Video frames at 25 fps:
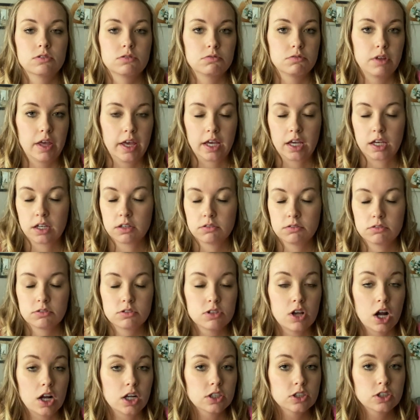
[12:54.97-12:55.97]
like
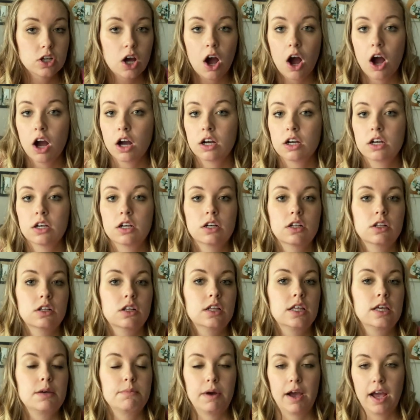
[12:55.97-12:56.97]
not talk,
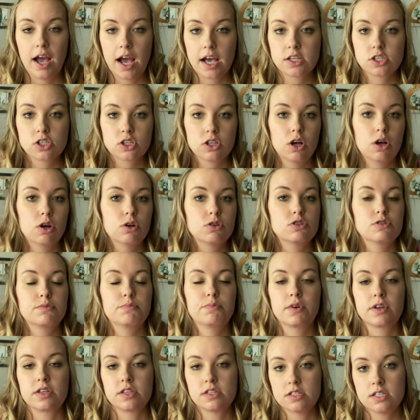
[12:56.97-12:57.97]
keep my eyes closed,
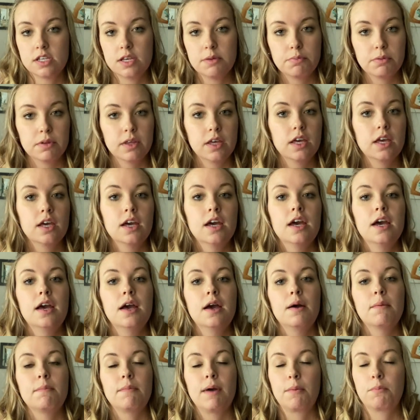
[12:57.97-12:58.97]
breathe deeply.
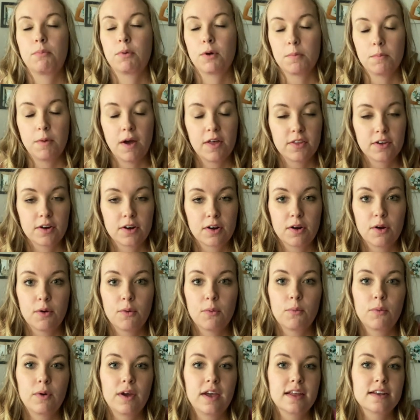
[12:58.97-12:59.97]
My poor mother
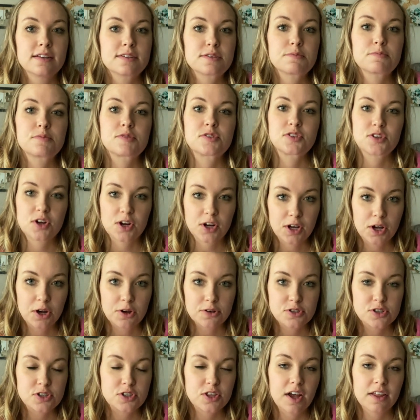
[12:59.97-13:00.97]
went berserko.
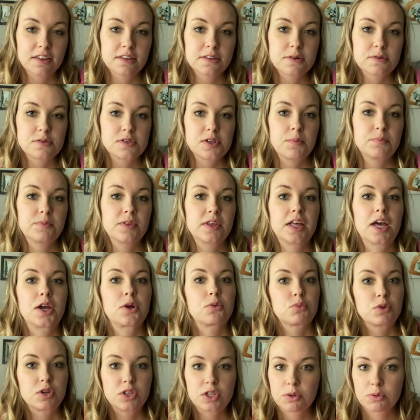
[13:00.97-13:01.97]
She thought there was something
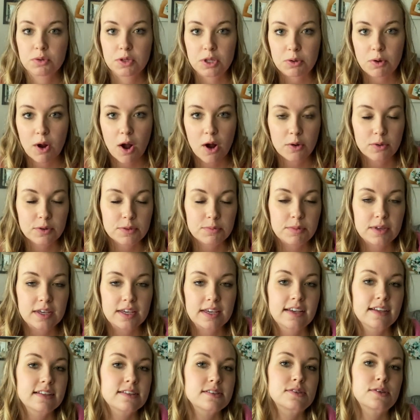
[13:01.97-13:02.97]
like really, really wrong with
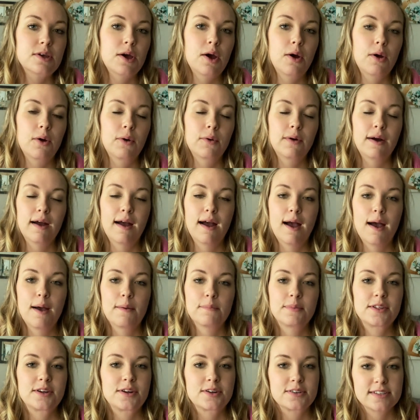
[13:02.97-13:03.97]
me. And so uh,
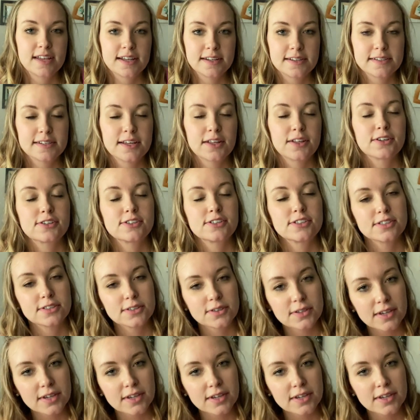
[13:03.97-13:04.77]
the nurse had to tell her she's